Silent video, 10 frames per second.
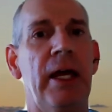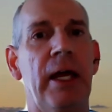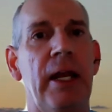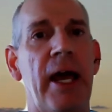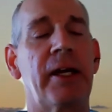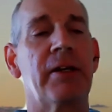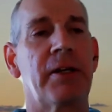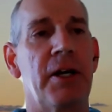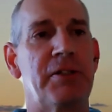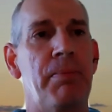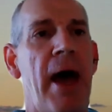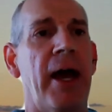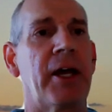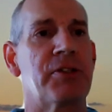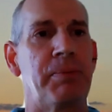And I can custom
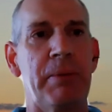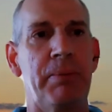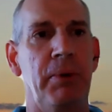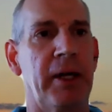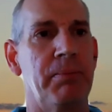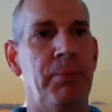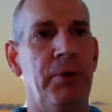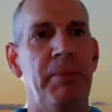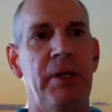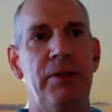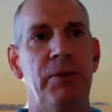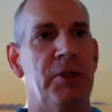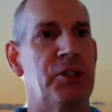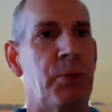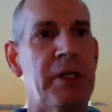package for people. I can put them
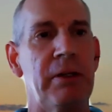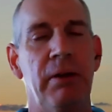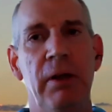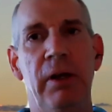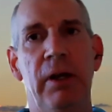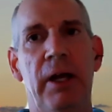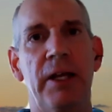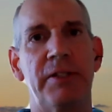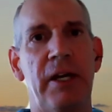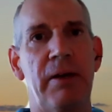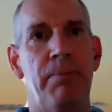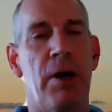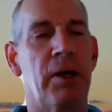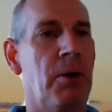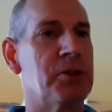into a suite, I'd say
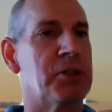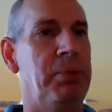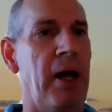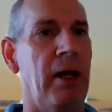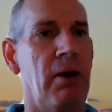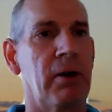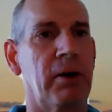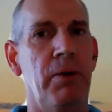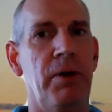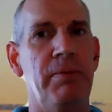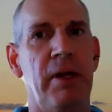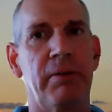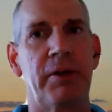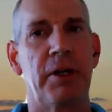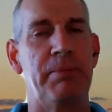bungalows or Playa Largo, and
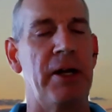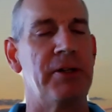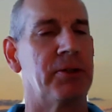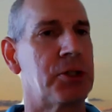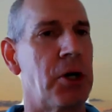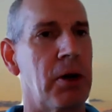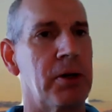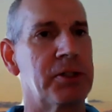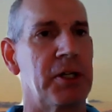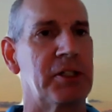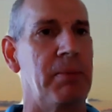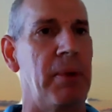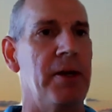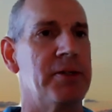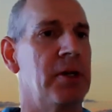then customize their charters,
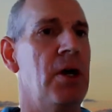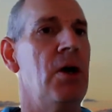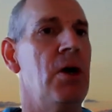customize.